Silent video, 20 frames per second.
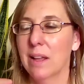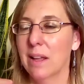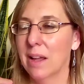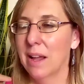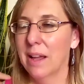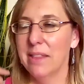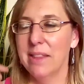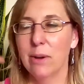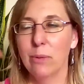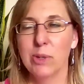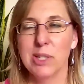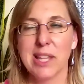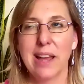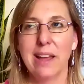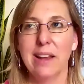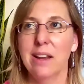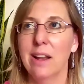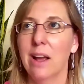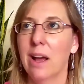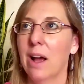There was that,
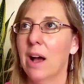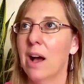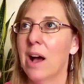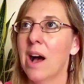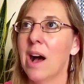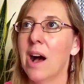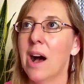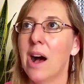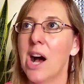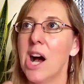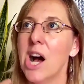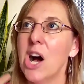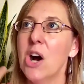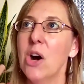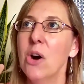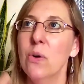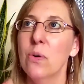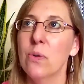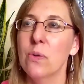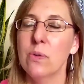
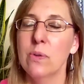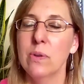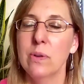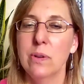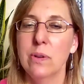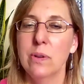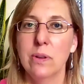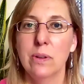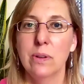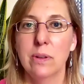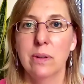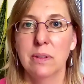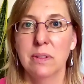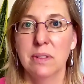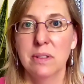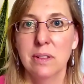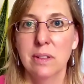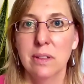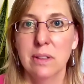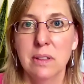oh,
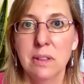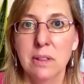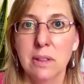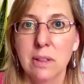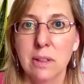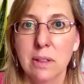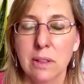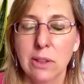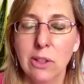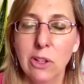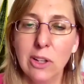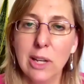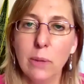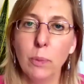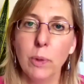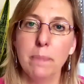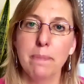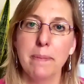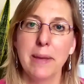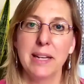look at what
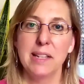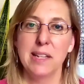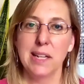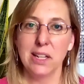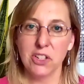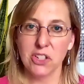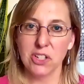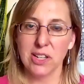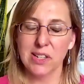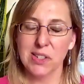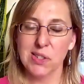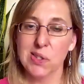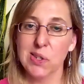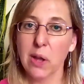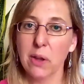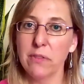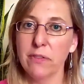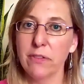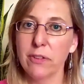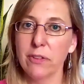meditation has done
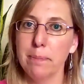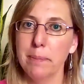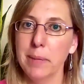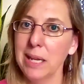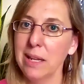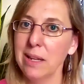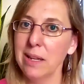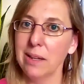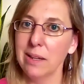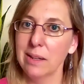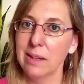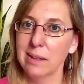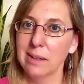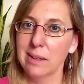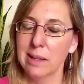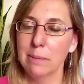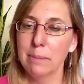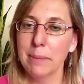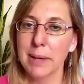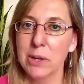for me in
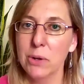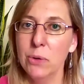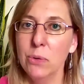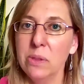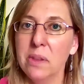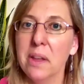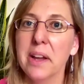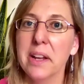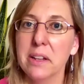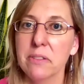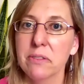my own life.